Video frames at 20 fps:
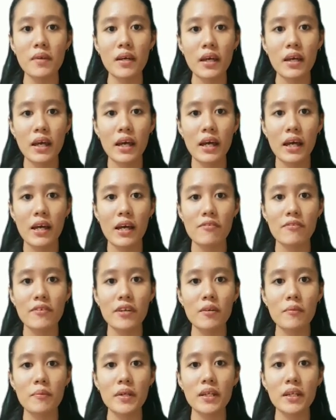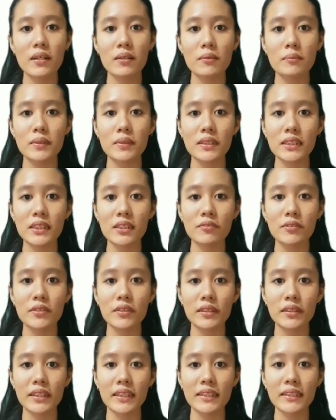FRP composite for
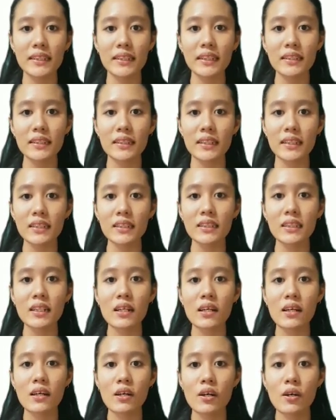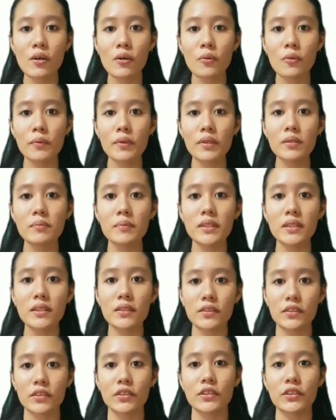tensile test will be
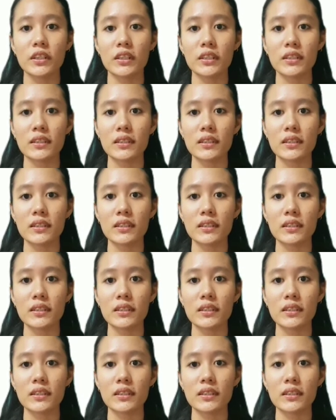constructed.